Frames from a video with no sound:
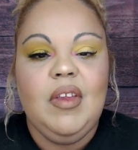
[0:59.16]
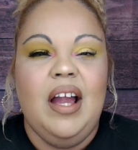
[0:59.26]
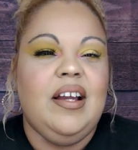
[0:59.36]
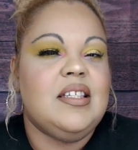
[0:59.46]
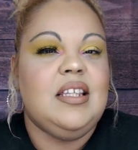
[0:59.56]

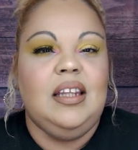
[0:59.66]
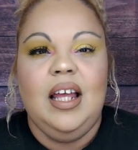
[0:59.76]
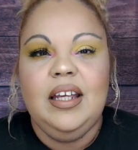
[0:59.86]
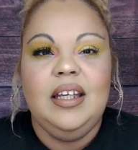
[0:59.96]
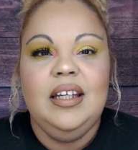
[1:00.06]
I guess,
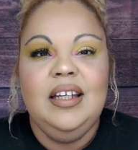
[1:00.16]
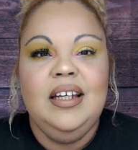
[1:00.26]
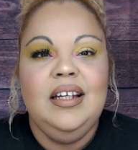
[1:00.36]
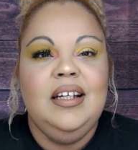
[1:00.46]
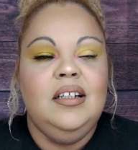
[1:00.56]
light,
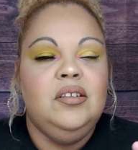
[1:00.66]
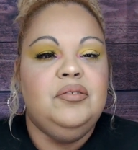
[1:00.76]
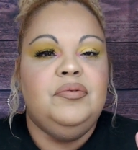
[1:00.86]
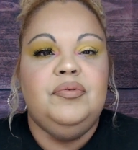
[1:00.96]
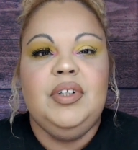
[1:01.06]

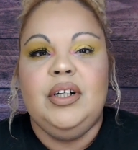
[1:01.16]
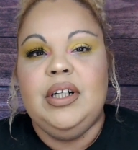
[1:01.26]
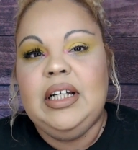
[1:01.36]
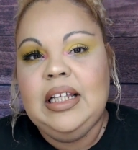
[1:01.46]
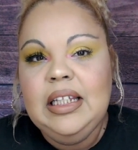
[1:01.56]

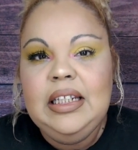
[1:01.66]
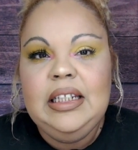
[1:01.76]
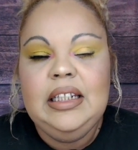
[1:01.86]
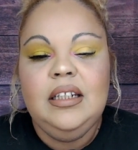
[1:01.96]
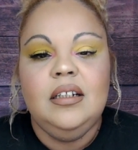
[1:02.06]
very
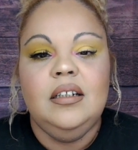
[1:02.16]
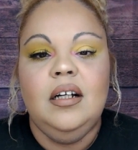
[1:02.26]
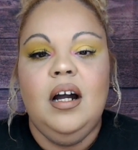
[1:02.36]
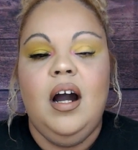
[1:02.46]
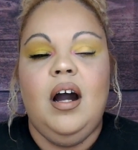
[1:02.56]
clean.
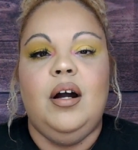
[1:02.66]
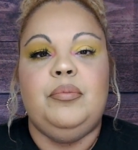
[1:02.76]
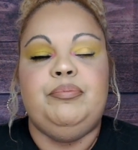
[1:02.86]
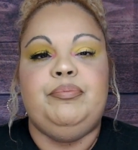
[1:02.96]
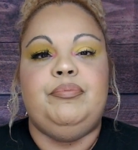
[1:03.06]

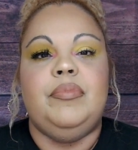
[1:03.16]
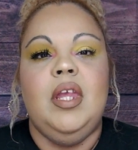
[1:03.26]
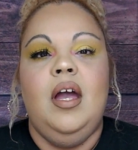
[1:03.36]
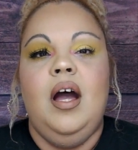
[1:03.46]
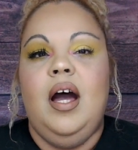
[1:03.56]
I
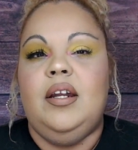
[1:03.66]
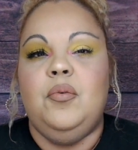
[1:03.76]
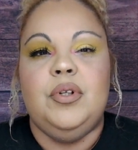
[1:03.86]
didn't